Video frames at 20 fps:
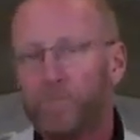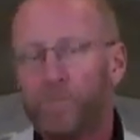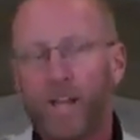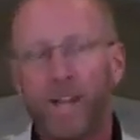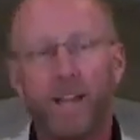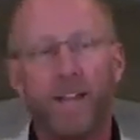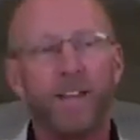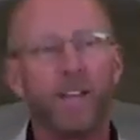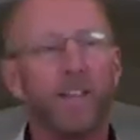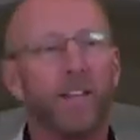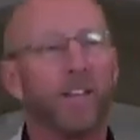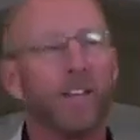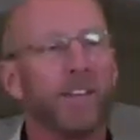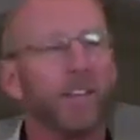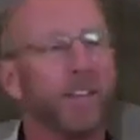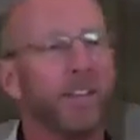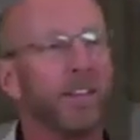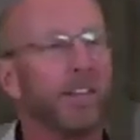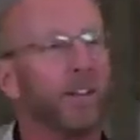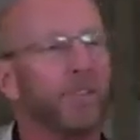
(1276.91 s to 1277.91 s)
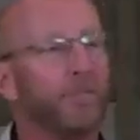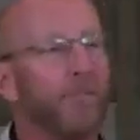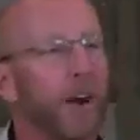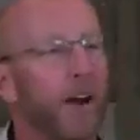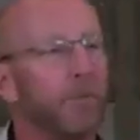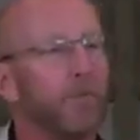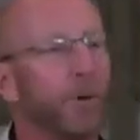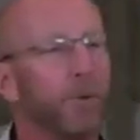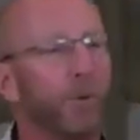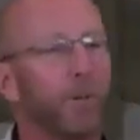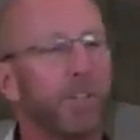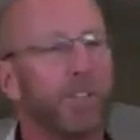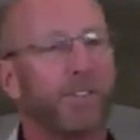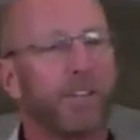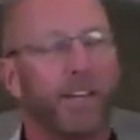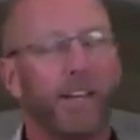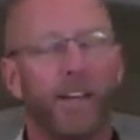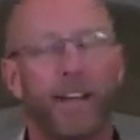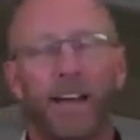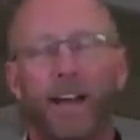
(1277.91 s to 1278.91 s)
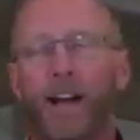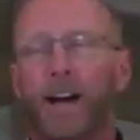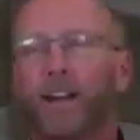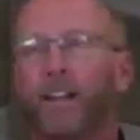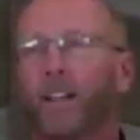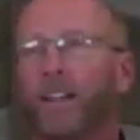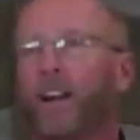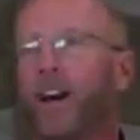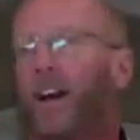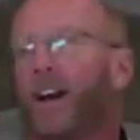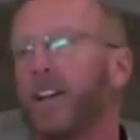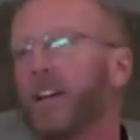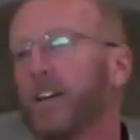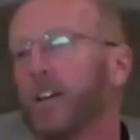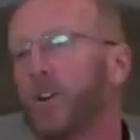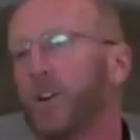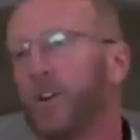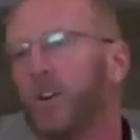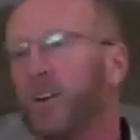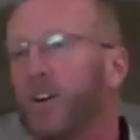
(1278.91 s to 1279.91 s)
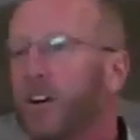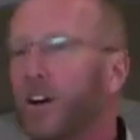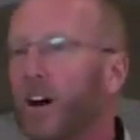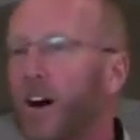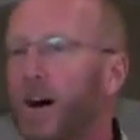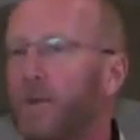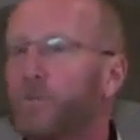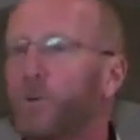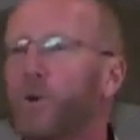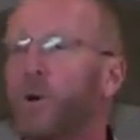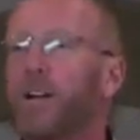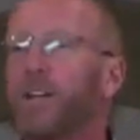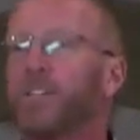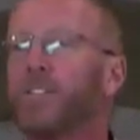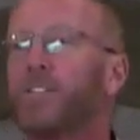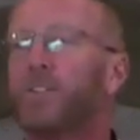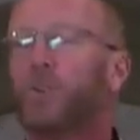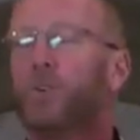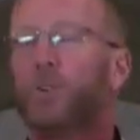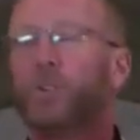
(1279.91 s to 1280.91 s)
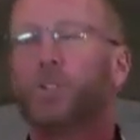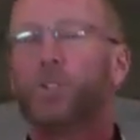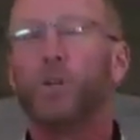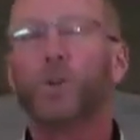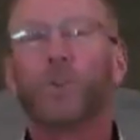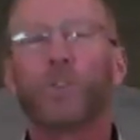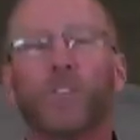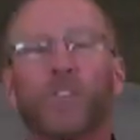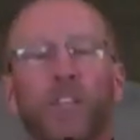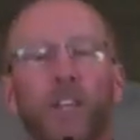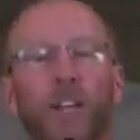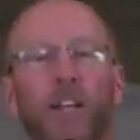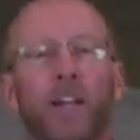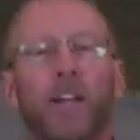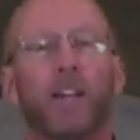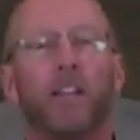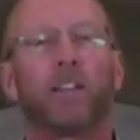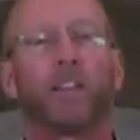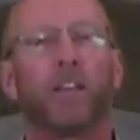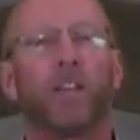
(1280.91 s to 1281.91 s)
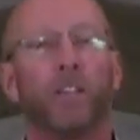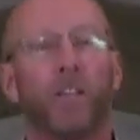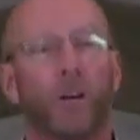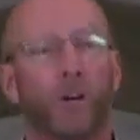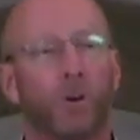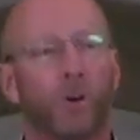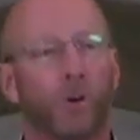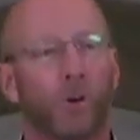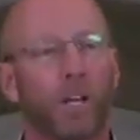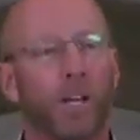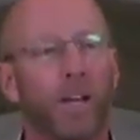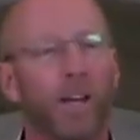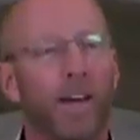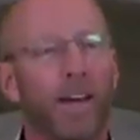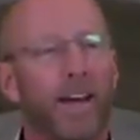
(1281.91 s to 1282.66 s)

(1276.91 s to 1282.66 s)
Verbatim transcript: And the farmer would say, Analayo, I'm going to loosen the yoke.